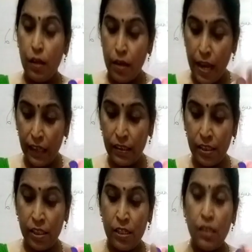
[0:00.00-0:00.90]

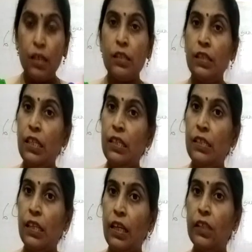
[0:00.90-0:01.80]
Next, seed
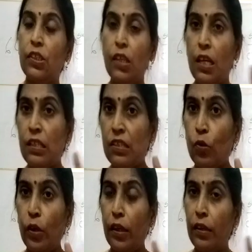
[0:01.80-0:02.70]
selection and
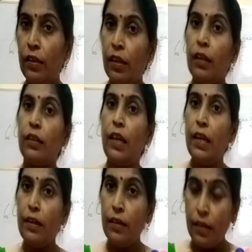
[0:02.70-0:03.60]
sowing. Then
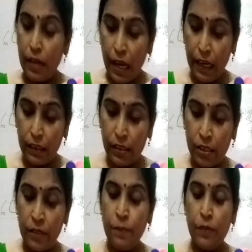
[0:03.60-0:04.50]

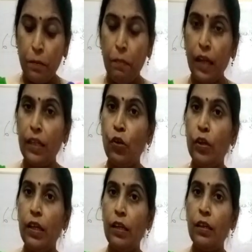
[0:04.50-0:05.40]
next,
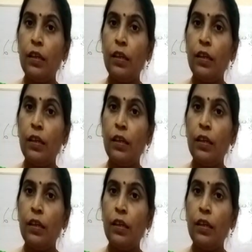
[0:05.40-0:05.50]
manuring.